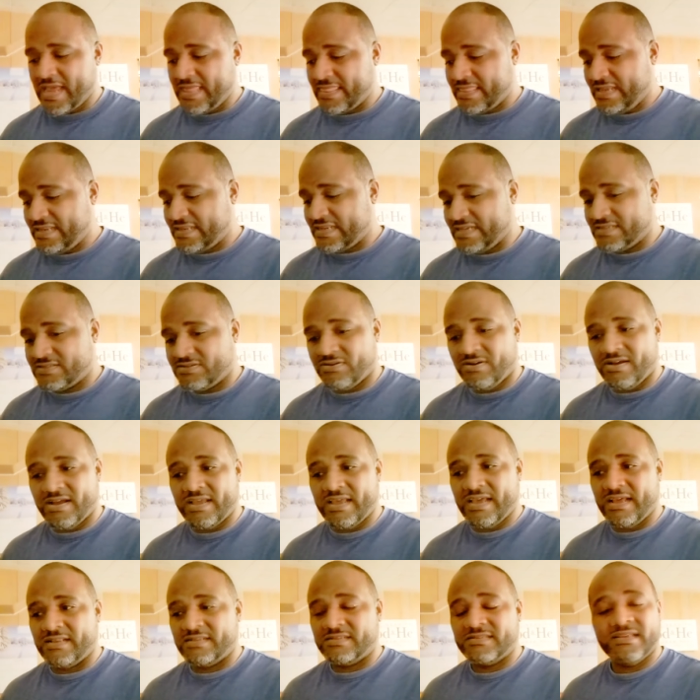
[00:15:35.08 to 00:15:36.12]
I think that's all I
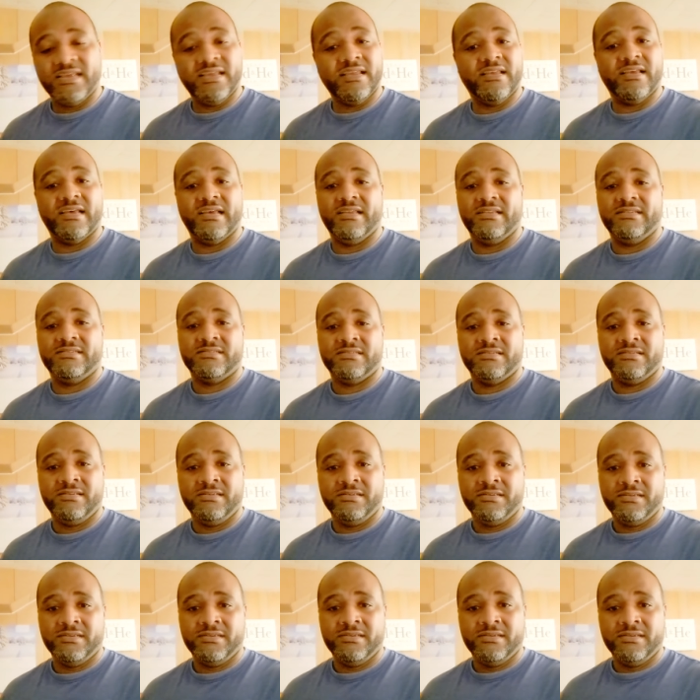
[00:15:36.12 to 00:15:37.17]
gotta say, guys.
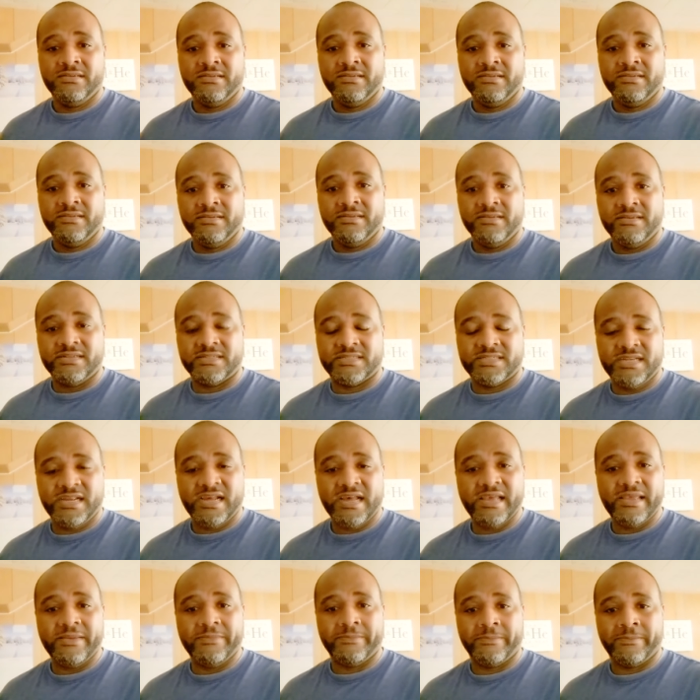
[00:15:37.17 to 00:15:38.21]
It's
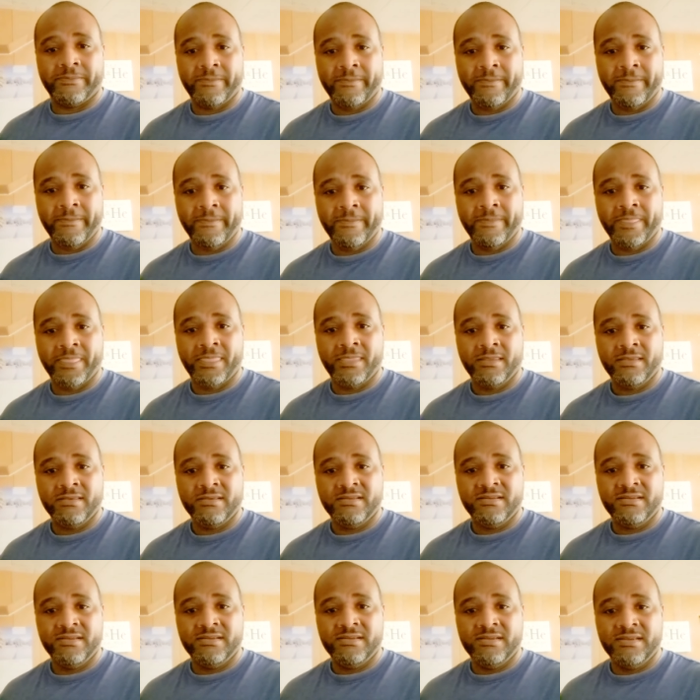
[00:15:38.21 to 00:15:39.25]
time.
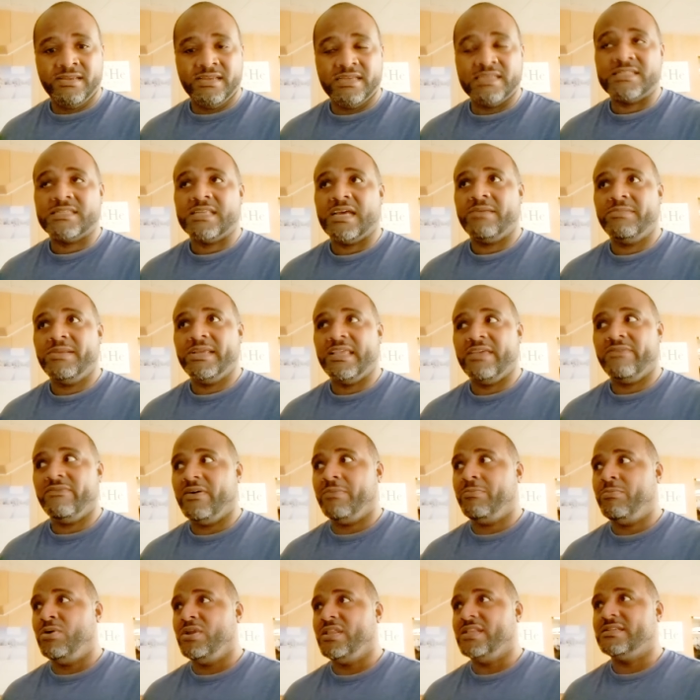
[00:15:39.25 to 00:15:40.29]
It's time to give
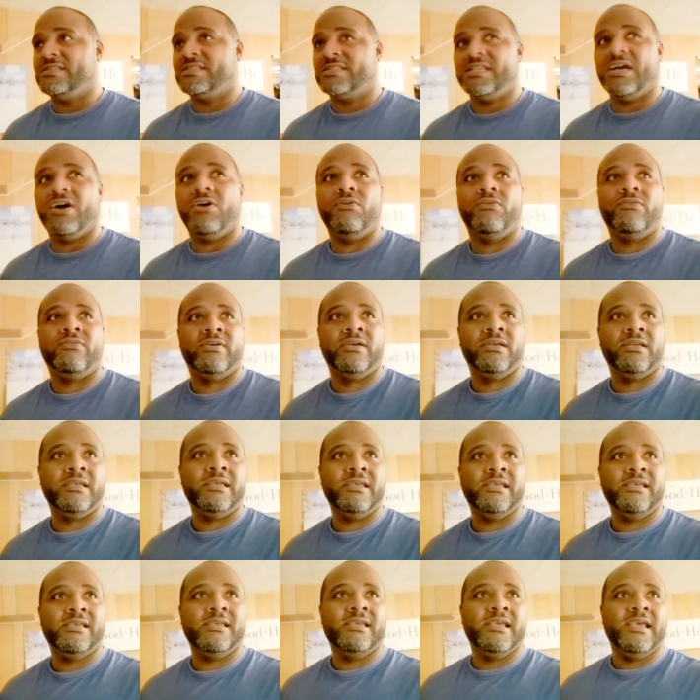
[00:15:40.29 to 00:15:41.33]
up on yourself
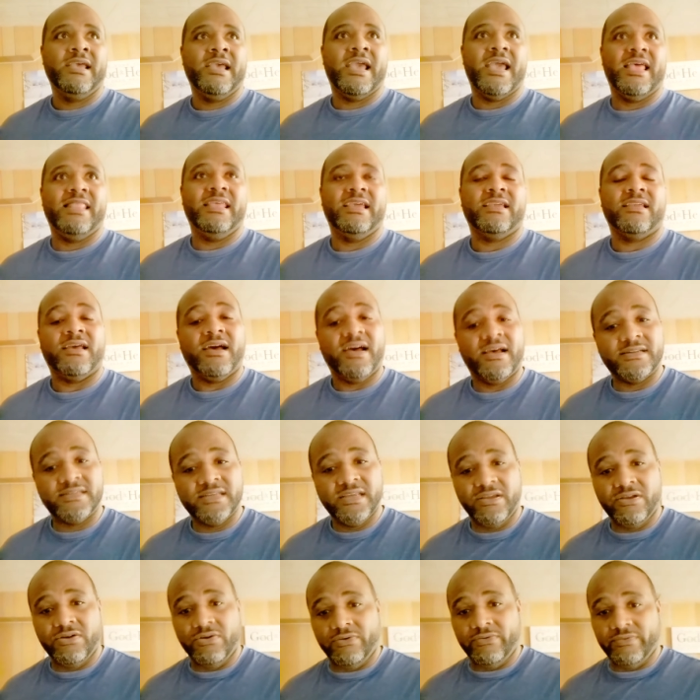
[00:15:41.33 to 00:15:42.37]
and let God
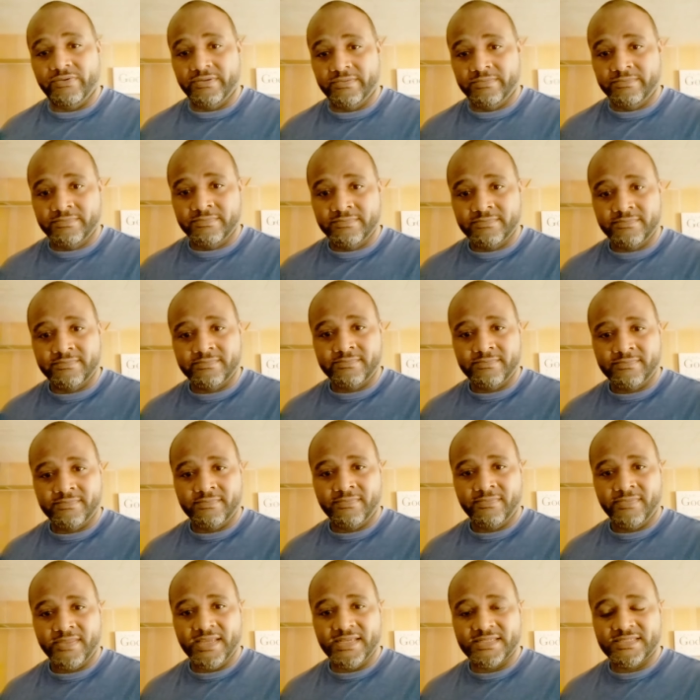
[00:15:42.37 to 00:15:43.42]
take over.
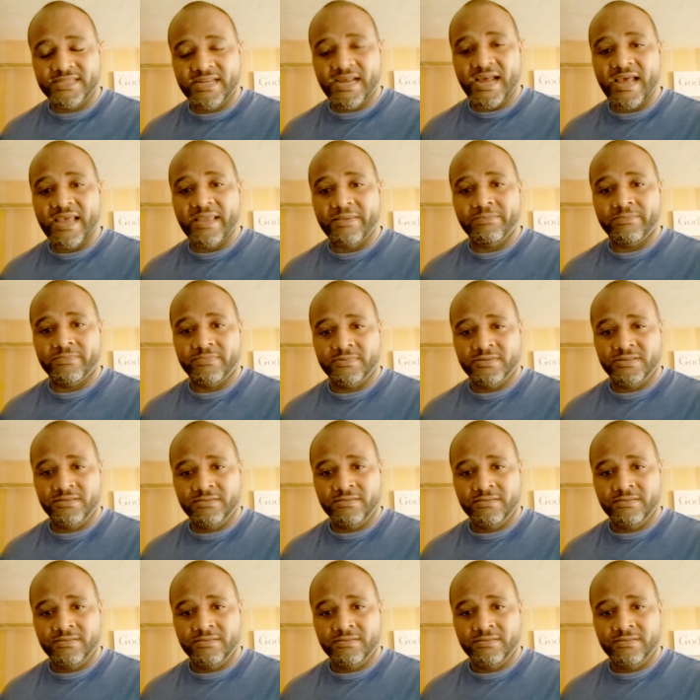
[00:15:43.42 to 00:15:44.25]
It's time.